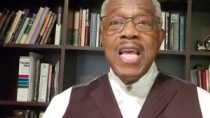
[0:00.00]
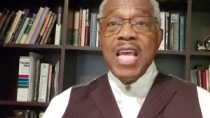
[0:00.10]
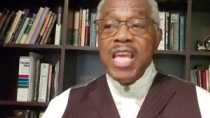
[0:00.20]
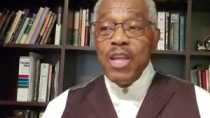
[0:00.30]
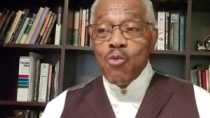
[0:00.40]

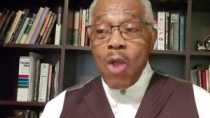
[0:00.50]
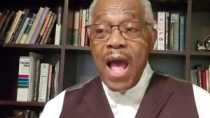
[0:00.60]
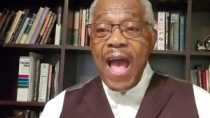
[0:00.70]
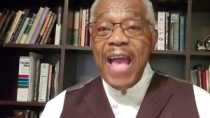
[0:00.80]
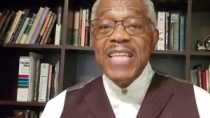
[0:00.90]
he
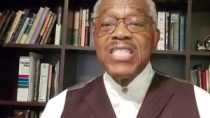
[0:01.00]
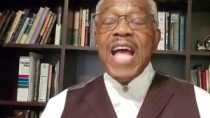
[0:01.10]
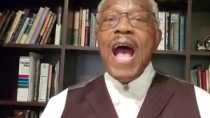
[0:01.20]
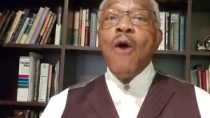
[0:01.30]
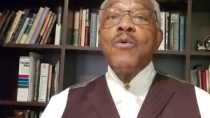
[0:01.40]
rides
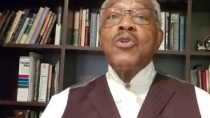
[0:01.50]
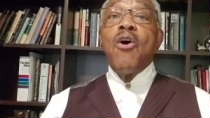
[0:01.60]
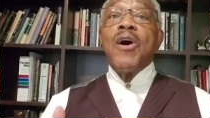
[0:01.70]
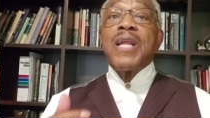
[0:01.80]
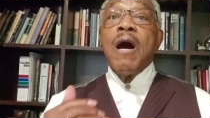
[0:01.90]
out
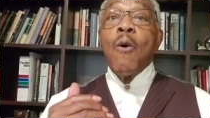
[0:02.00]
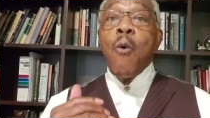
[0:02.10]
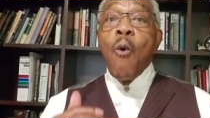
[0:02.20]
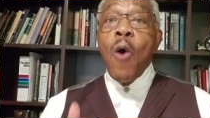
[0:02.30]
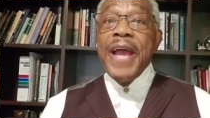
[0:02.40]
on a
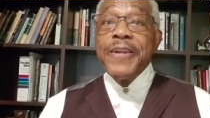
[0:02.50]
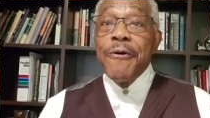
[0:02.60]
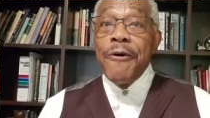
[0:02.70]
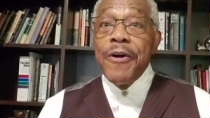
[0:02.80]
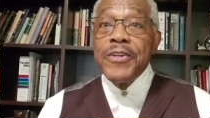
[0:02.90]
white
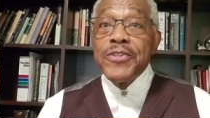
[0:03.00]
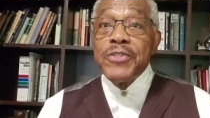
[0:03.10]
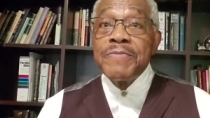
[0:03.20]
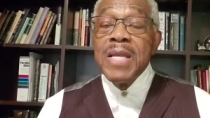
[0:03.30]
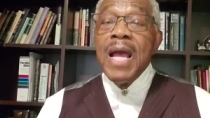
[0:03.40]
horse
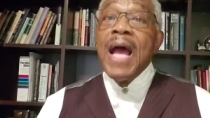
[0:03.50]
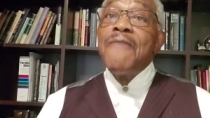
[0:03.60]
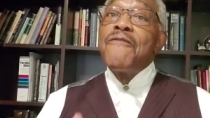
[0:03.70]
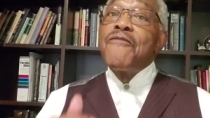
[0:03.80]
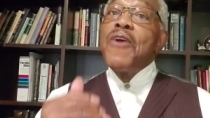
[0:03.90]

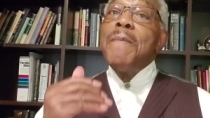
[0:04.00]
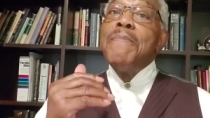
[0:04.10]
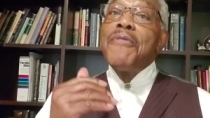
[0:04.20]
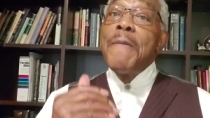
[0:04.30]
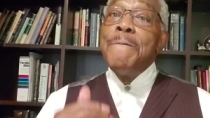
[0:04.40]

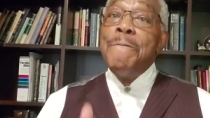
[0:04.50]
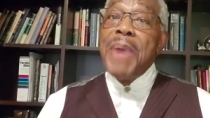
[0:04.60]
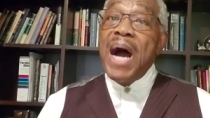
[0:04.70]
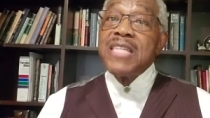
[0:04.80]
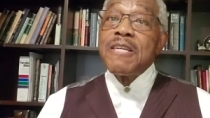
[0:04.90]
from the
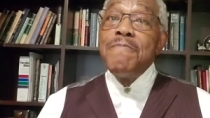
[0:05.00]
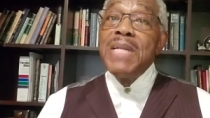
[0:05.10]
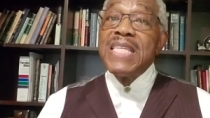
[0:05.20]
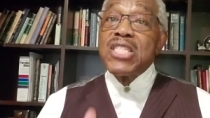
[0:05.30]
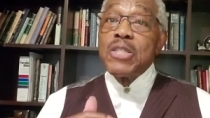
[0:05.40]

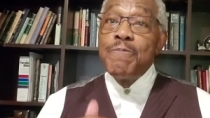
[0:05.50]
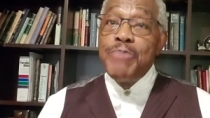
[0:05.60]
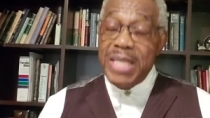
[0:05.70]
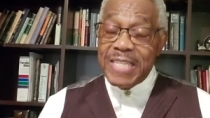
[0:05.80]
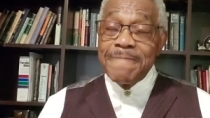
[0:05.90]
bottomless
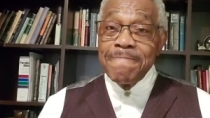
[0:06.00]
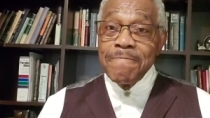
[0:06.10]
pit.